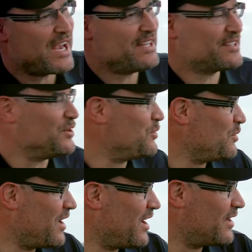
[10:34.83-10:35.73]

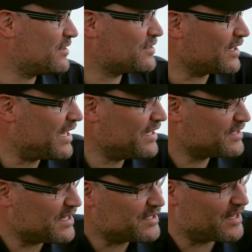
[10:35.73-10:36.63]
to kids
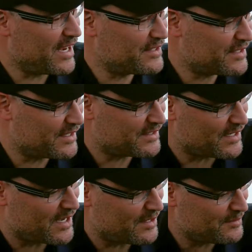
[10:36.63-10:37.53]
these days
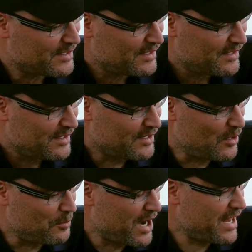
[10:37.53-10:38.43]
that
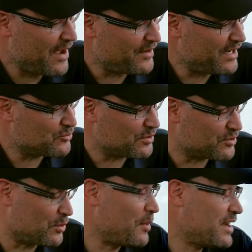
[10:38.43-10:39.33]
might have an interest
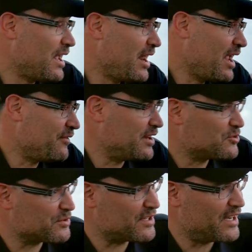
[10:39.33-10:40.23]
or might not have an interest in